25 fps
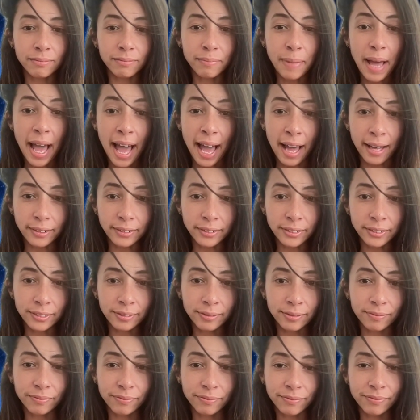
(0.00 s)
path.
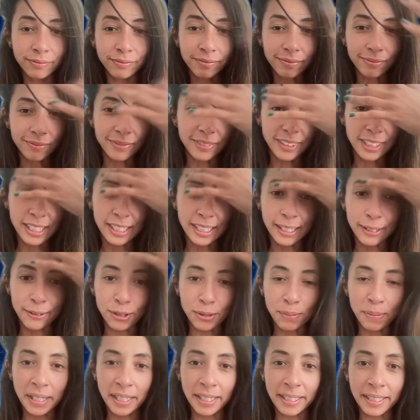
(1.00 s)

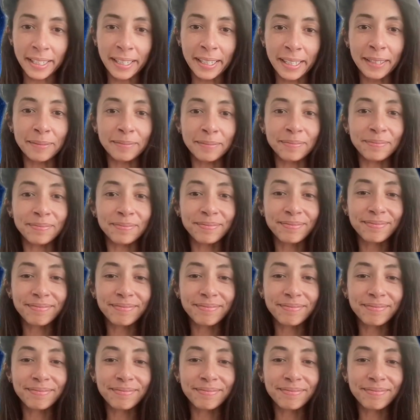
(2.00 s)
Excuse me again.